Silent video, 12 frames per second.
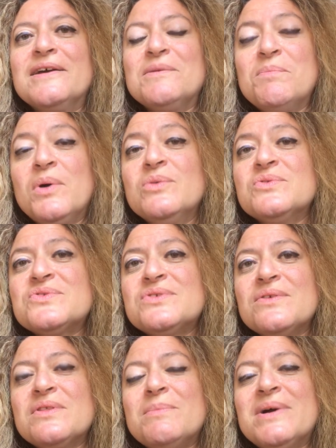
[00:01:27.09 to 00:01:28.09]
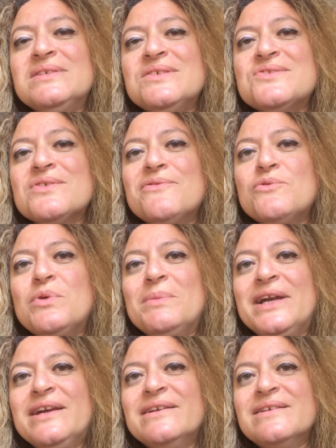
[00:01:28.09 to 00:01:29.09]
imposed on the bodies of
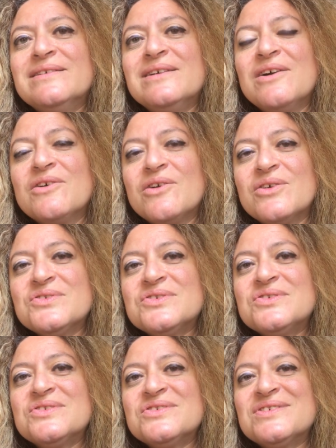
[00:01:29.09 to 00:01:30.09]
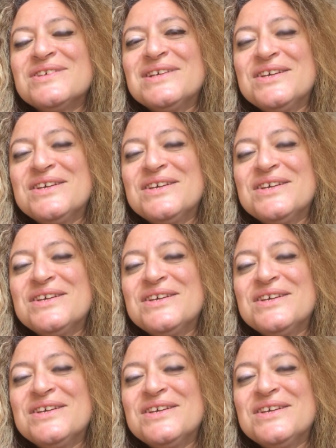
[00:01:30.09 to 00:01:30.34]
women across